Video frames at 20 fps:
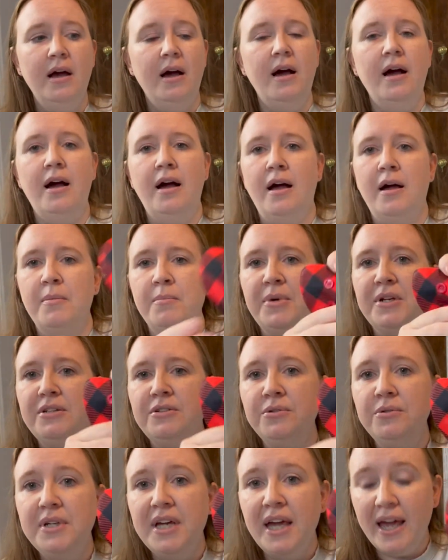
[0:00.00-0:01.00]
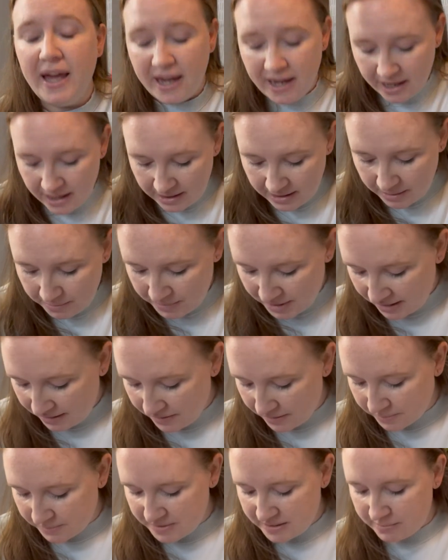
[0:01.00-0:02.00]
but you can make
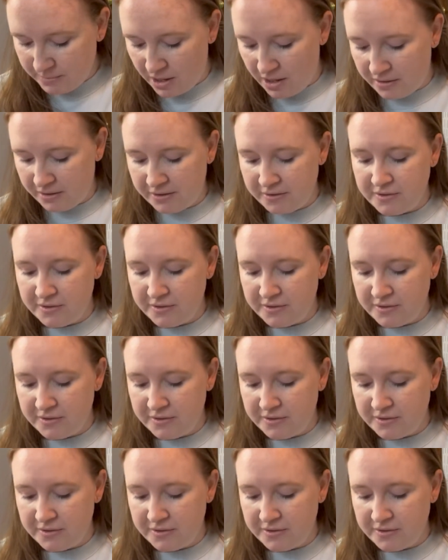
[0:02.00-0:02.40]
them smaller.